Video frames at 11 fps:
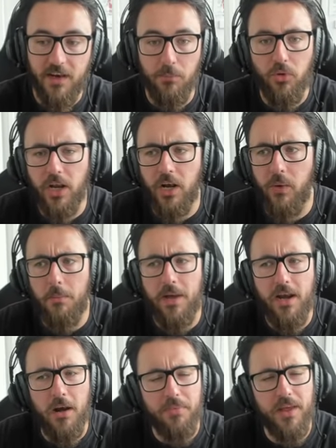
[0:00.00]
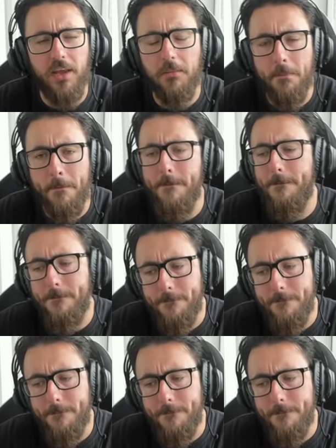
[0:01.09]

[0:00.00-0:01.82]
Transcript: I'm looking around mid and I'm thinking, hmm,